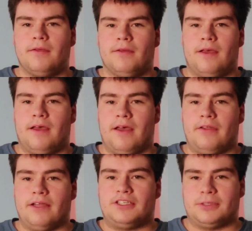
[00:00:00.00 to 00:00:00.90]

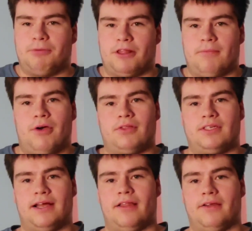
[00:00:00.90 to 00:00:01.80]
let's just put them both
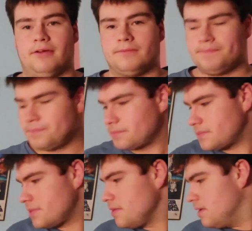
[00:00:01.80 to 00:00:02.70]
together.
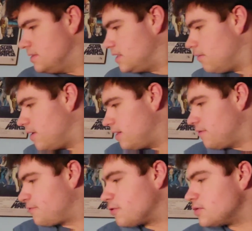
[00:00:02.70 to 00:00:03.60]
So
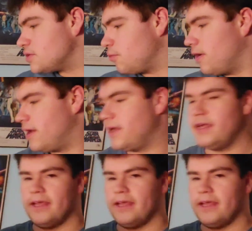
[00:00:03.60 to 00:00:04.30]
the first one